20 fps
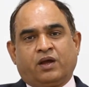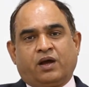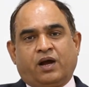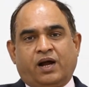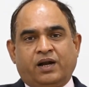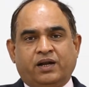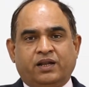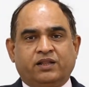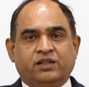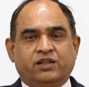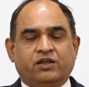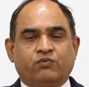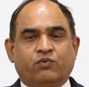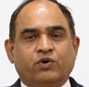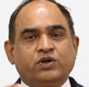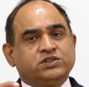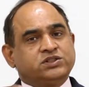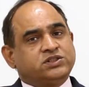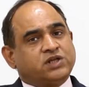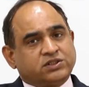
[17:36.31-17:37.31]
And in the
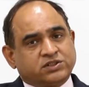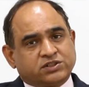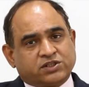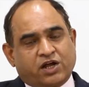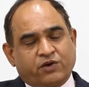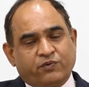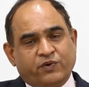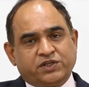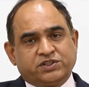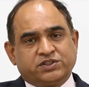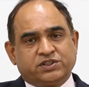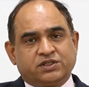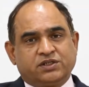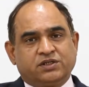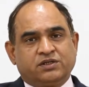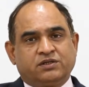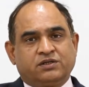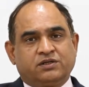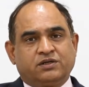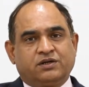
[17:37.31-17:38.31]
Orissa
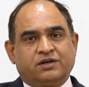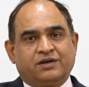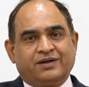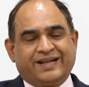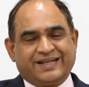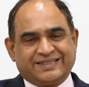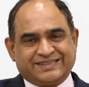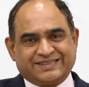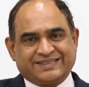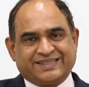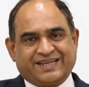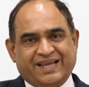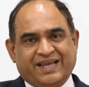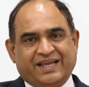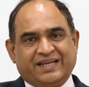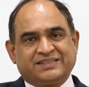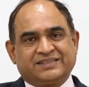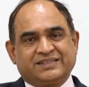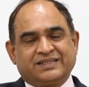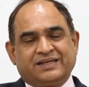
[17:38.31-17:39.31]
starvation deaths
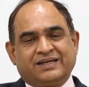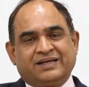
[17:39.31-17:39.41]
case,